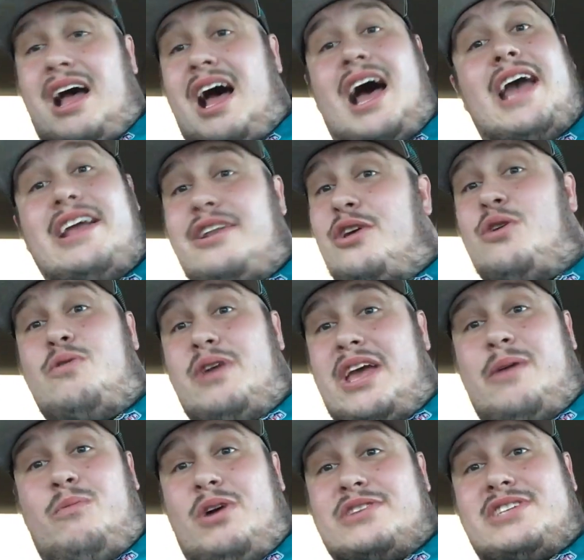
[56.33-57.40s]
I knew
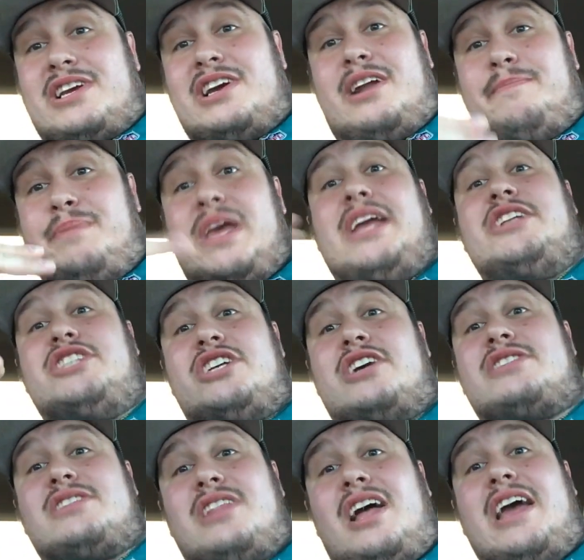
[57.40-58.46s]
it wasn't going to be
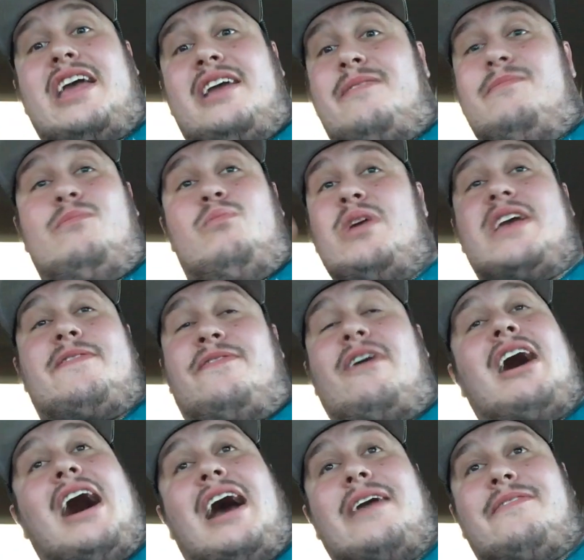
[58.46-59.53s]
just like week
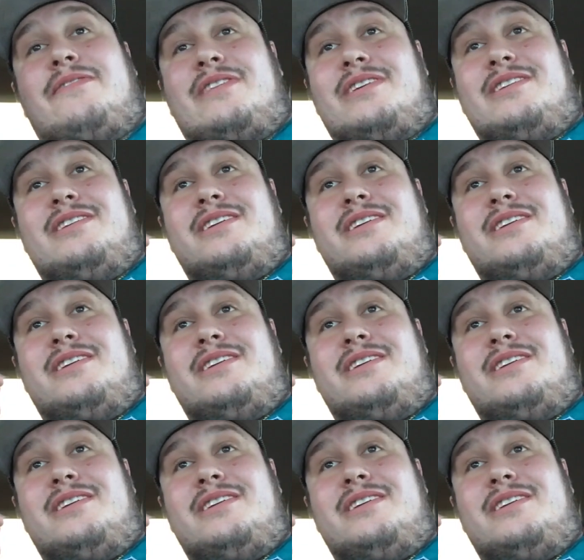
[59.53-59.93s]
five.